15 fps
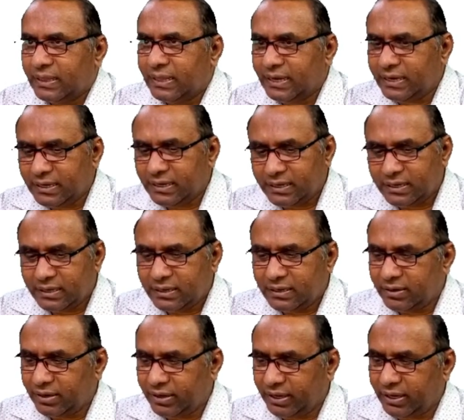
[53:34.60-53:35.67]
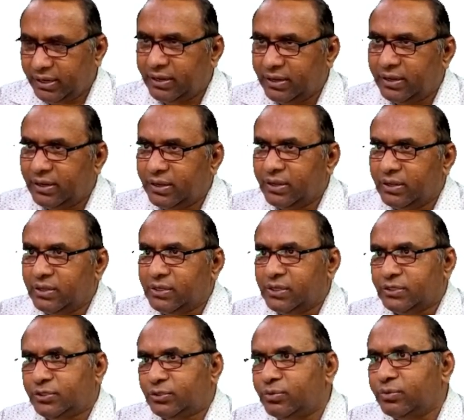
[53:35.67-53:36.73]
then A.
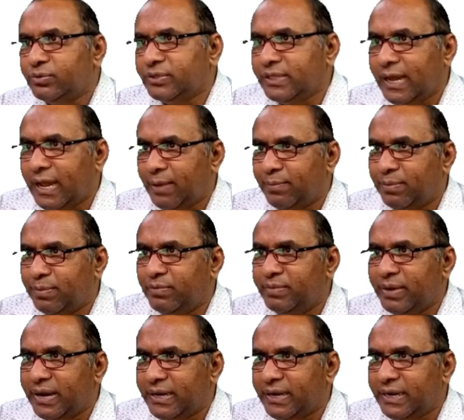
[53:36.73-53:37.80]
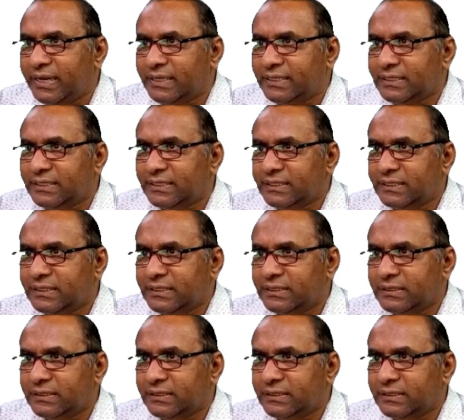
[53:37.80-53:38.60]
So the above matrix